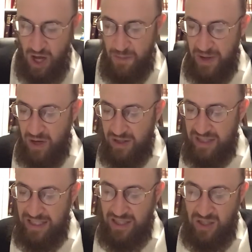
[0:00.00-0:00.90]
Because
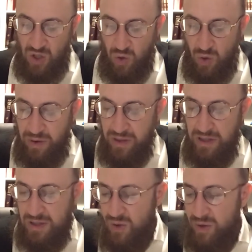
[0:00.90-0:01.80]
in the story
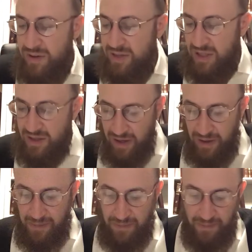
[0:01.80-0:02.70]
of Saddam,